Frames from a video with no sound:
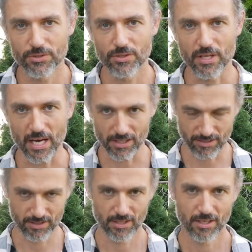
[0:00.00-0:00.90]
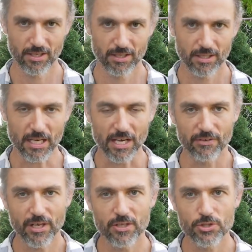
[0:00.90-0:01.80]
to that kind of
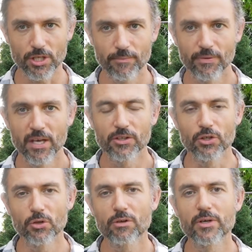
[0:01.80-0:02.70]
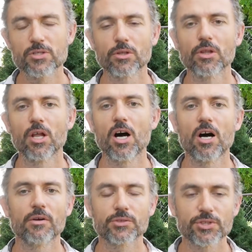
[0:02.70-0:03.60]
energy. The universe
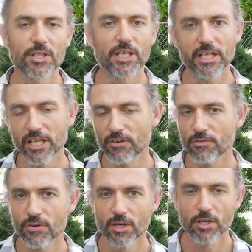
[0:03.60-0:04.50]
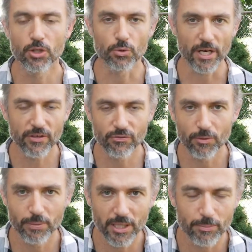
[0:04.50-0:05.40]
loves to give grateful
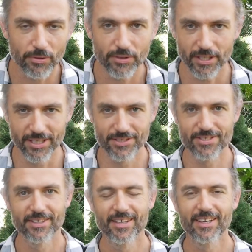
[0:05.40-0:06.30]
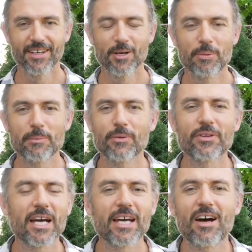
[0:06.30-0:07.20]
people things. People
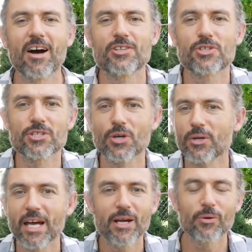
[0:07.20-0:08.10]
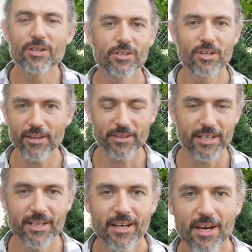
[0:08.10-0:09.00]
that are just okay with
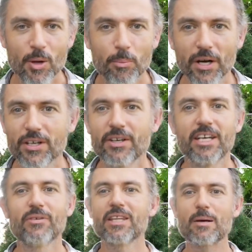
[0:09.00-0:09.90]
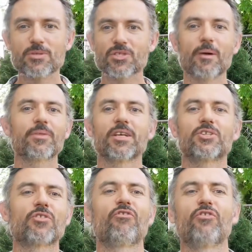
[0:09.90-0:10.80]
nothing, but giving them something
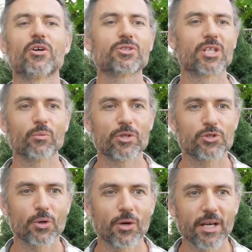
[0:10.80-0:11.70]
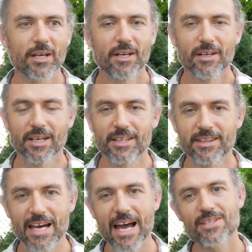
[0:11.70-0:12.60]
just fills them with joy. Like
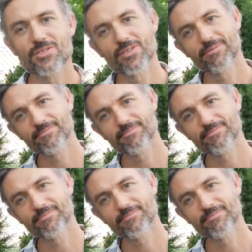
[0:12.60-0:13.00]
that's